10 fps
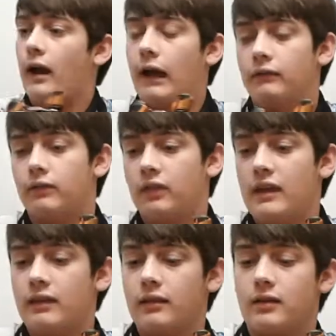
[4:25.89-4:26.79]
I
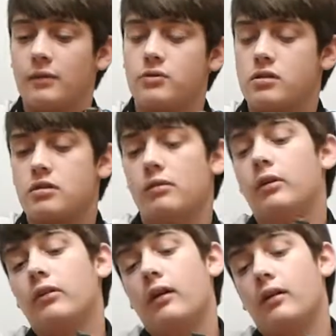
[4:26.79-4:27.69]
think the temperature is going to
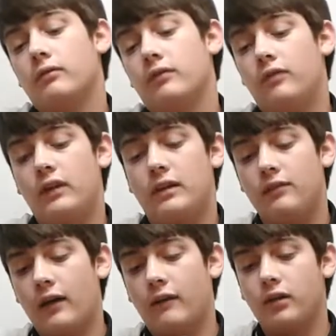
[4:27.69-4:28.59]
be around
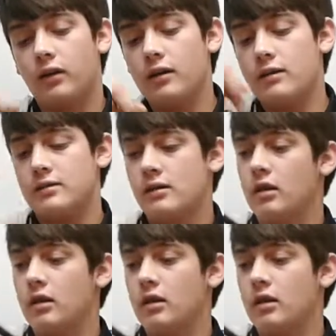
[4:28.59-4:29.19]
55 degrees.